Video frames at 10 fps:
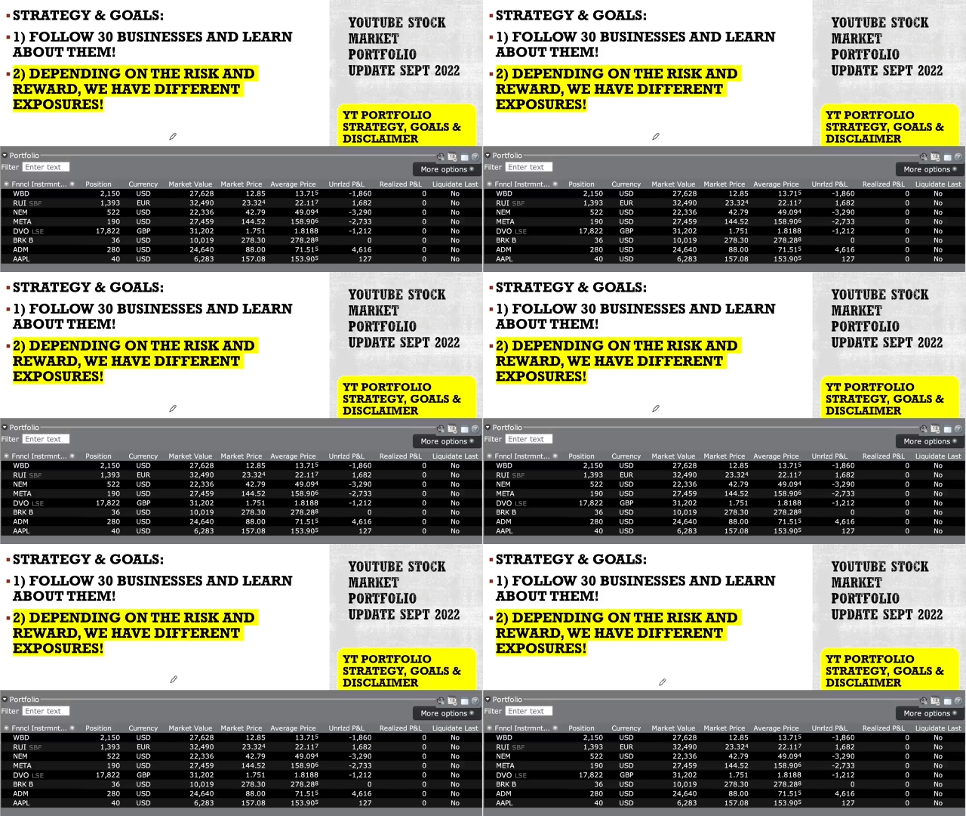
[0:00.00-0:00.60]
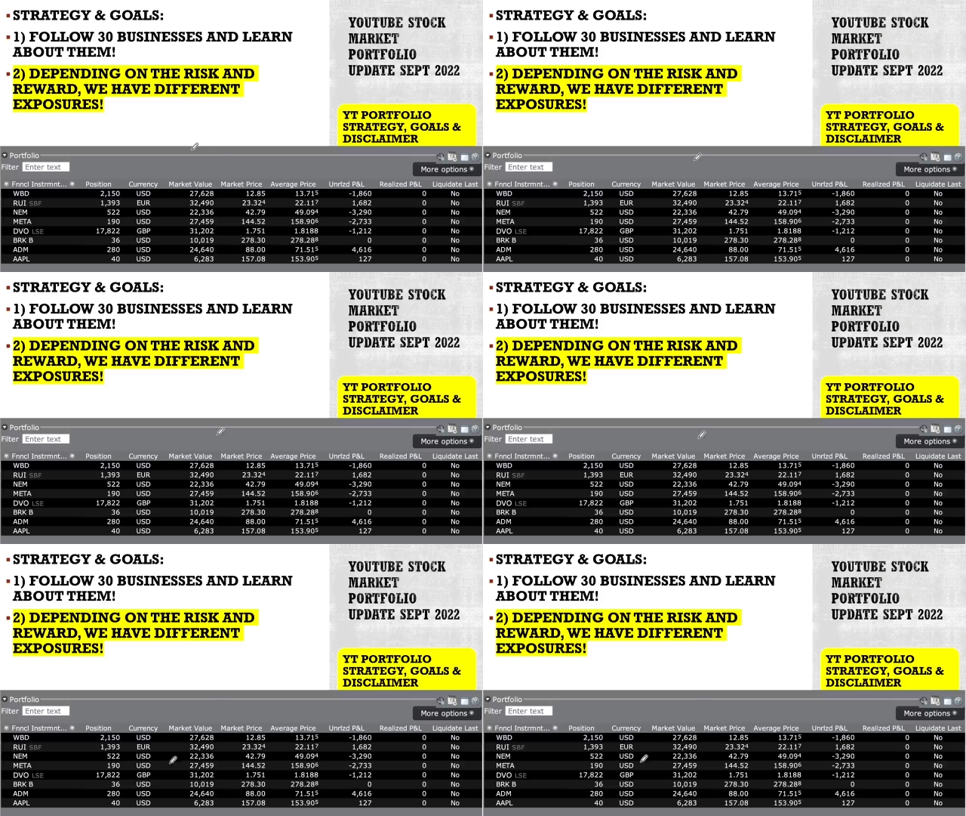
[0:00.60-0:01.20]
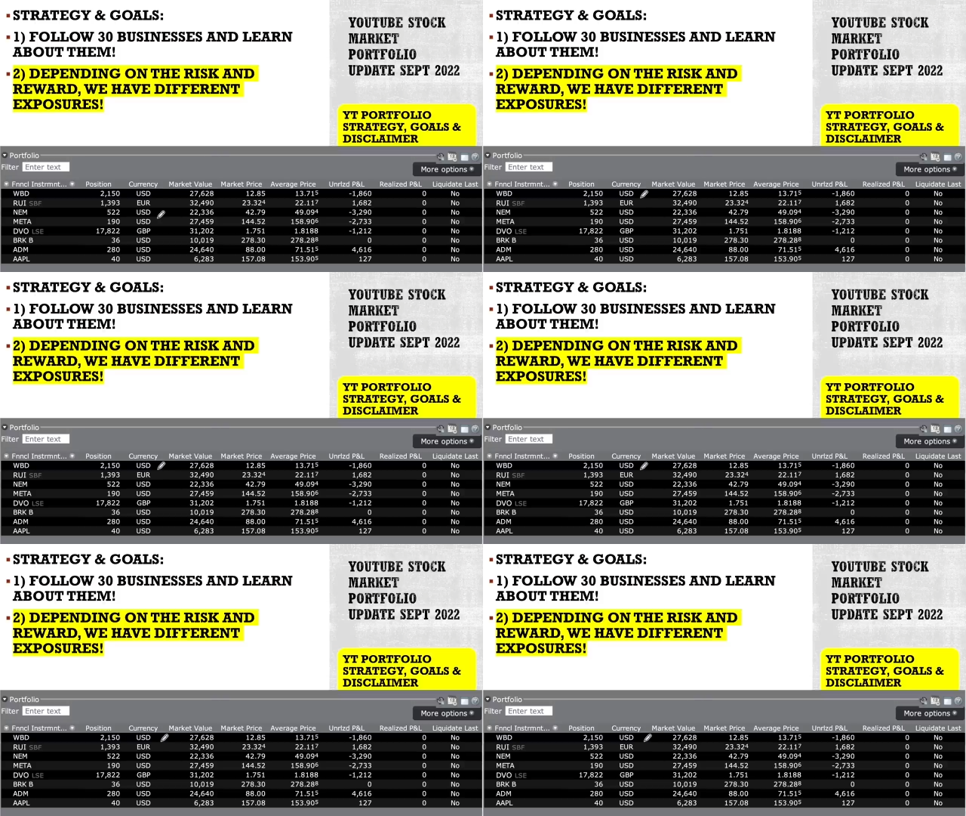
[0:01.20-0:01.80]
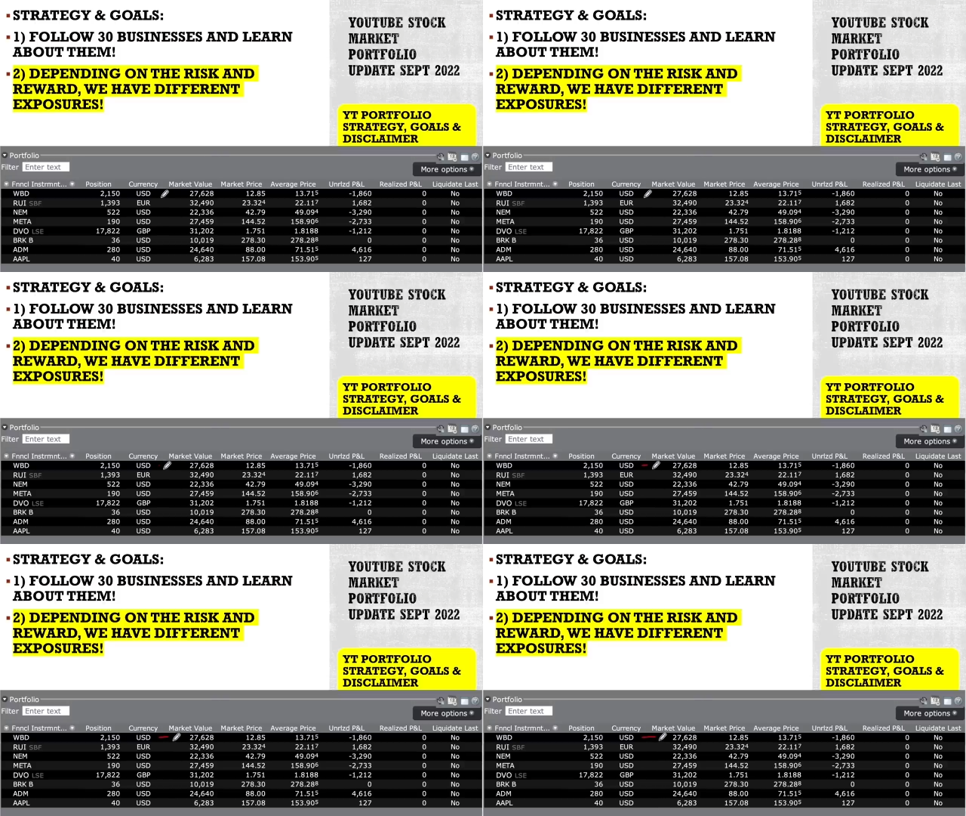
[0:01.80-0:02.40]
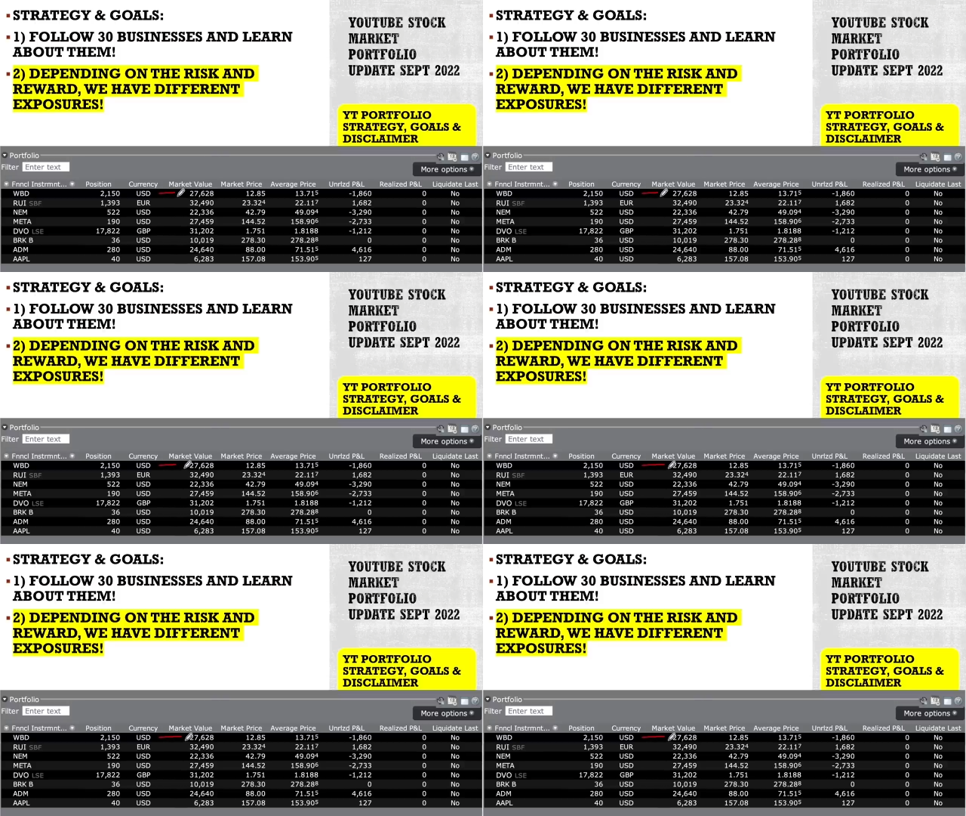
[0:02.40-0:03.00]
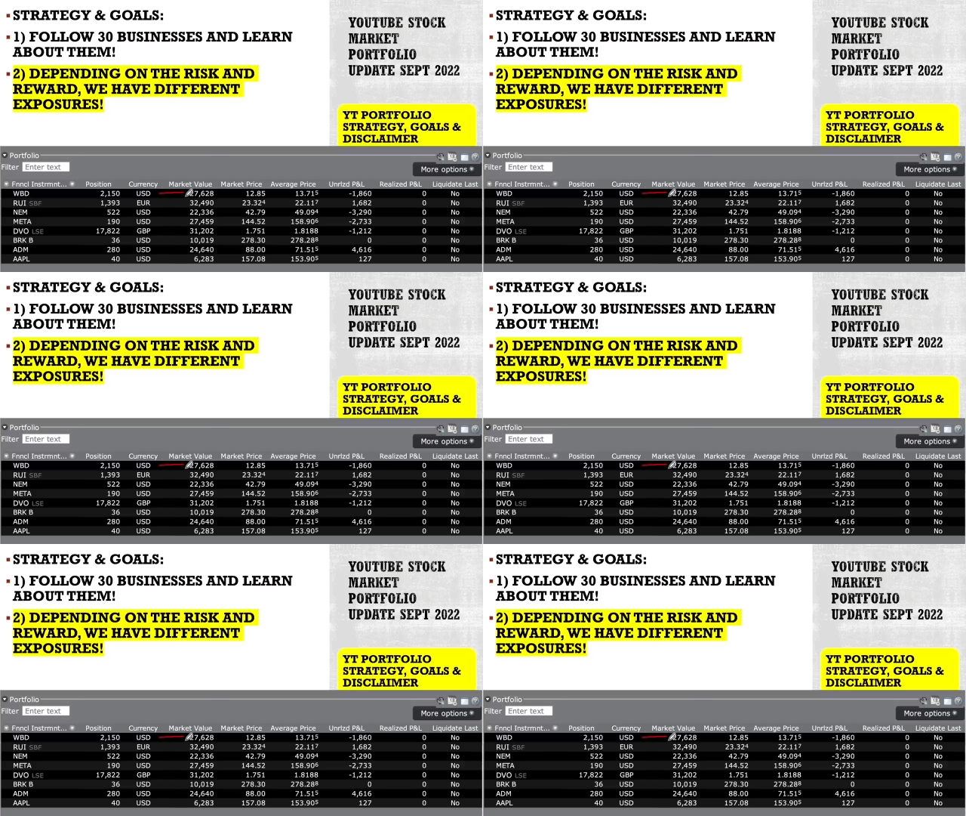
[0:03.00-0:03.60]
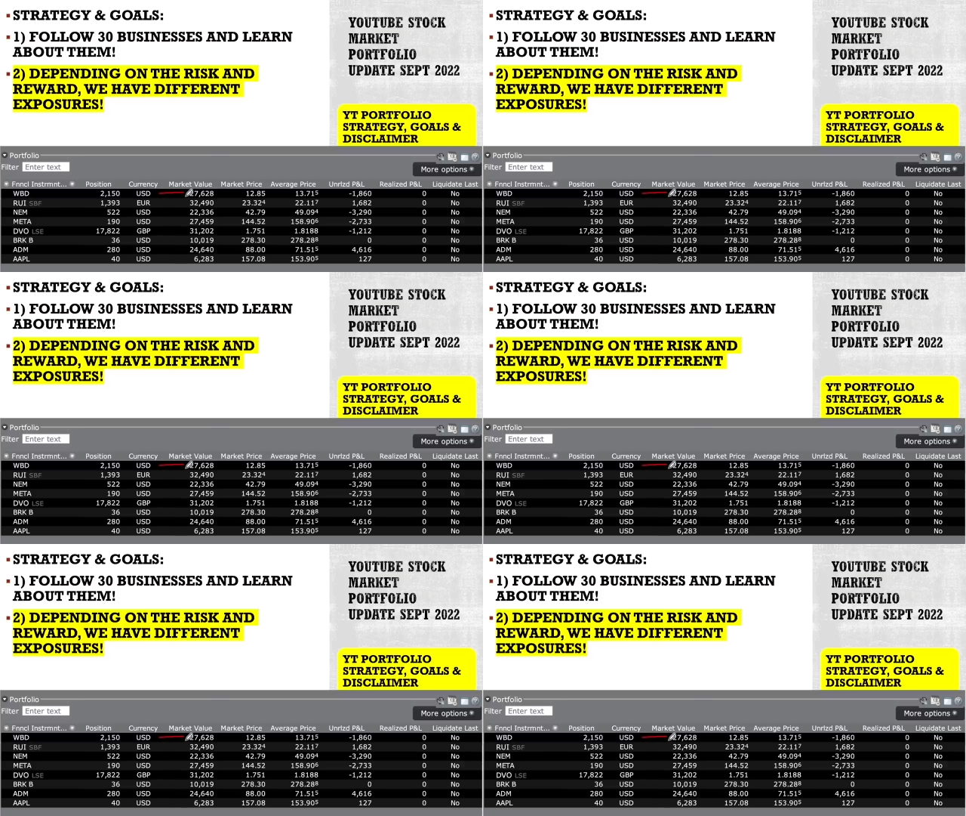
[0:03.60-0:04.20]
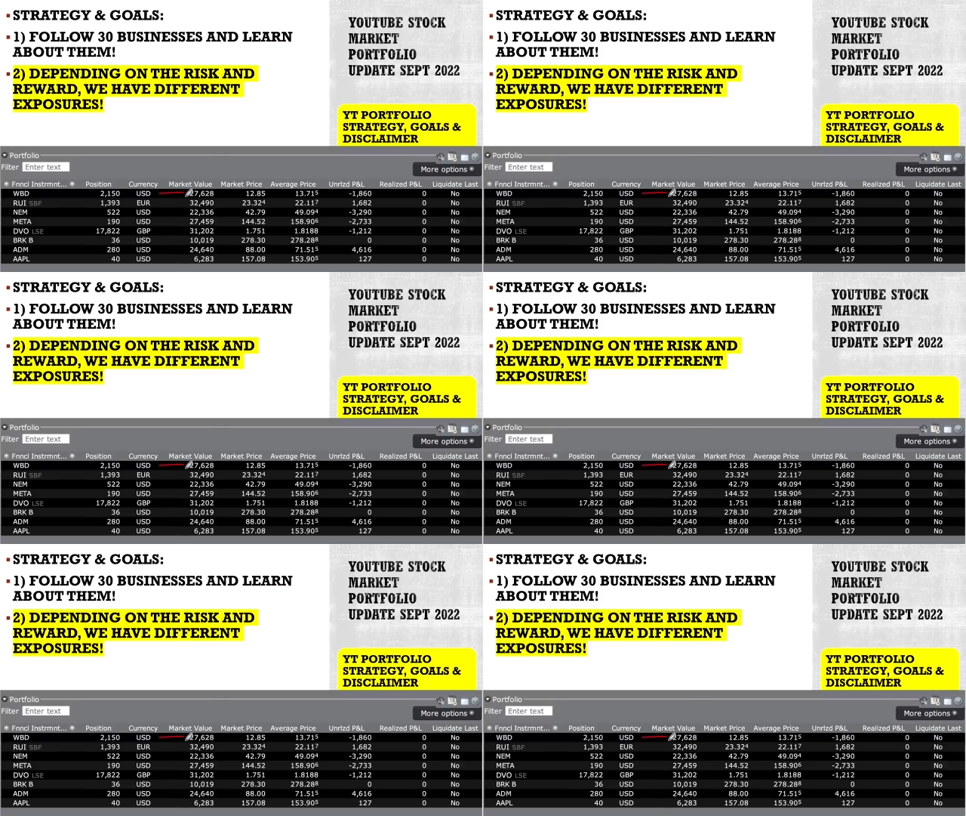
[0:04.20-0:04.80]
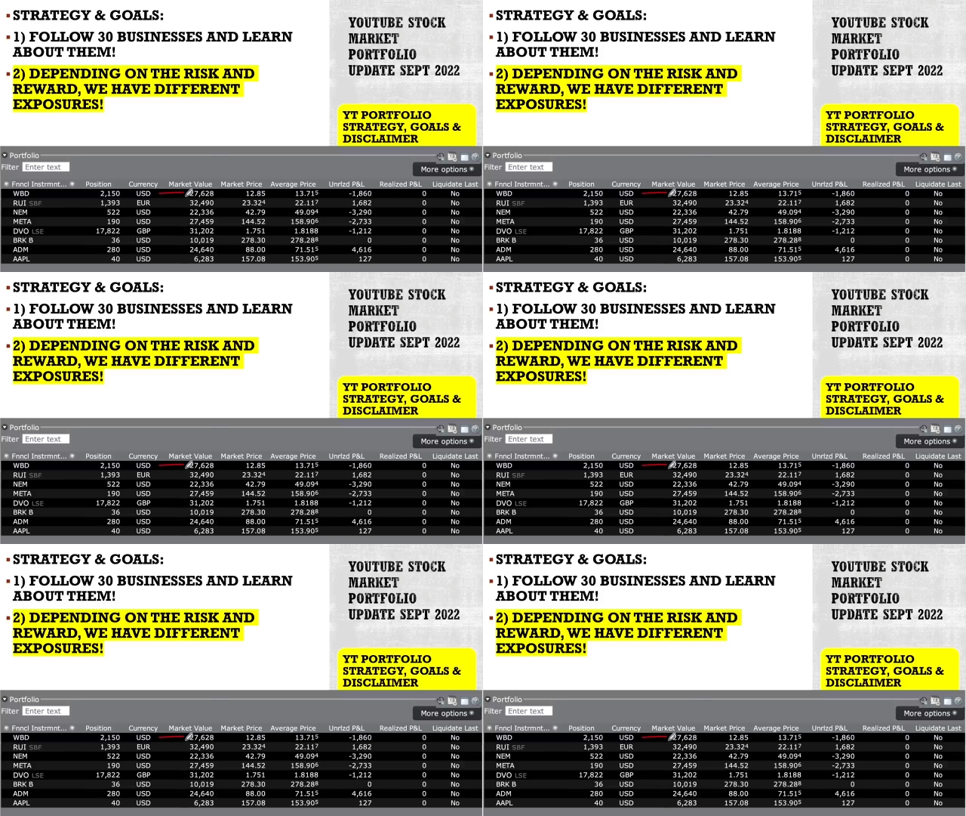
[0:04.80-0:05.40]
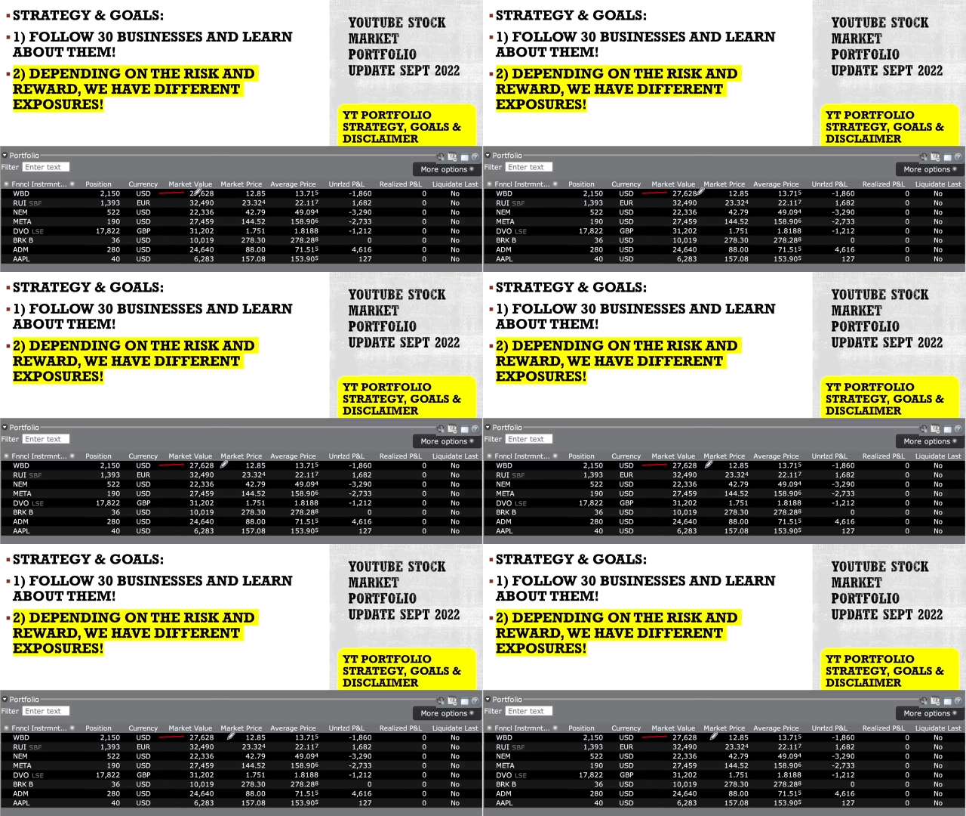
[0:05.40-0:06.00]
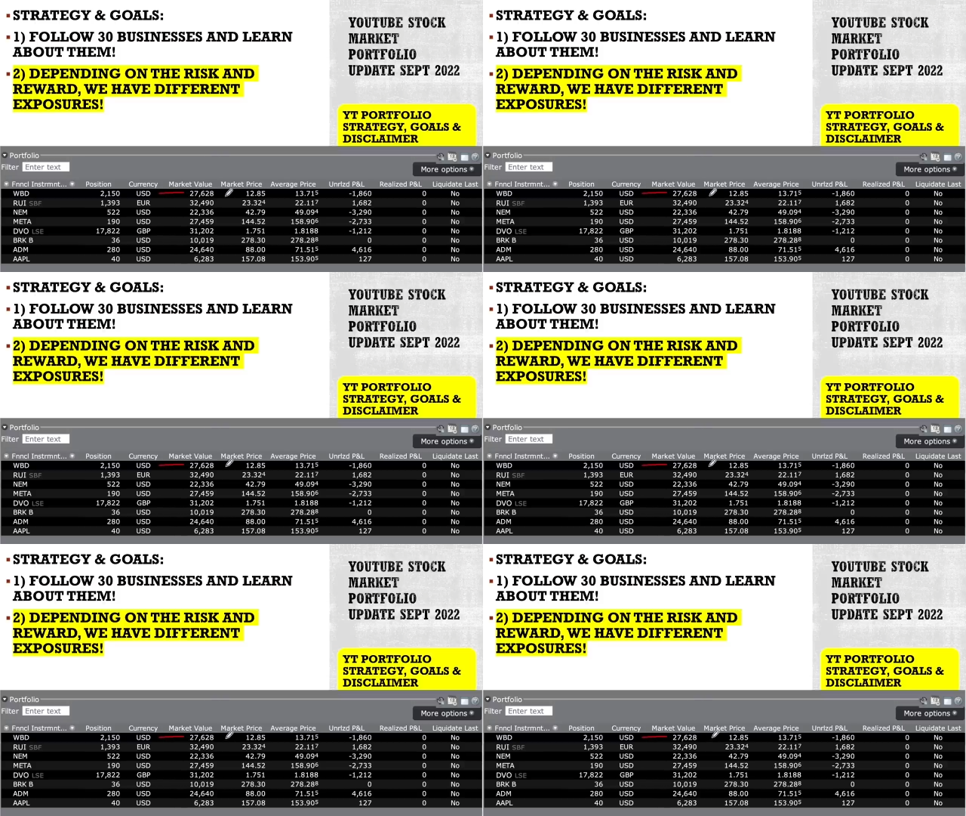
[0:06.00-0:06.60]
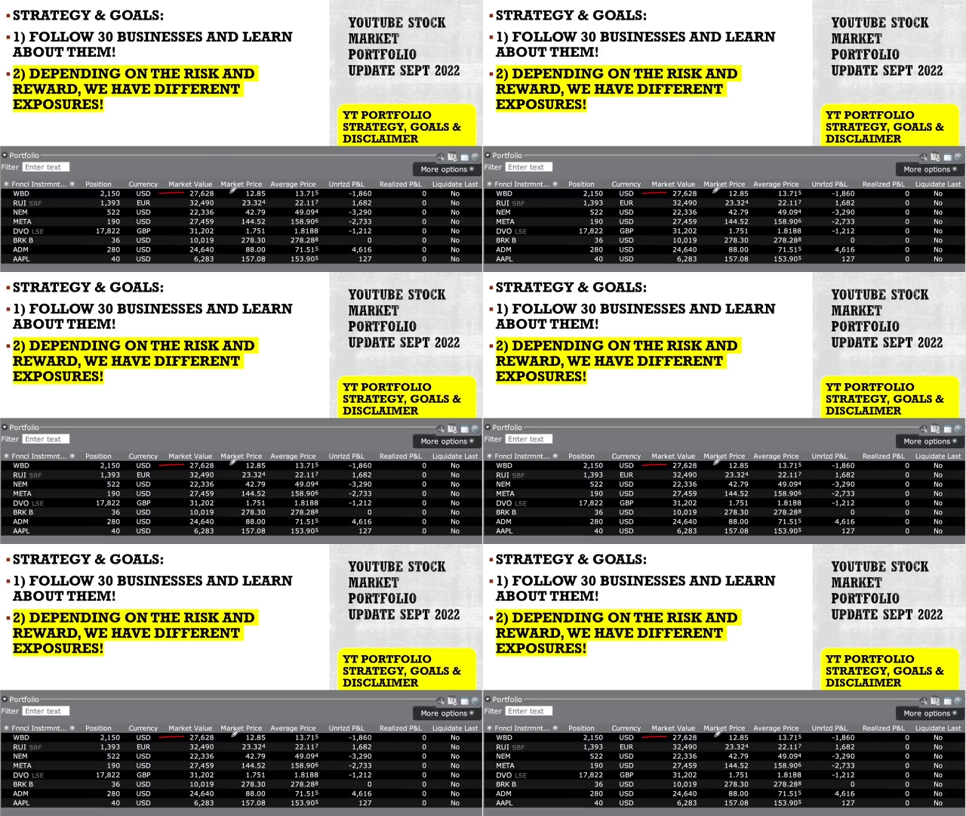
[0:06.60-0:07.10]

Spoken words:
(no speaker visible)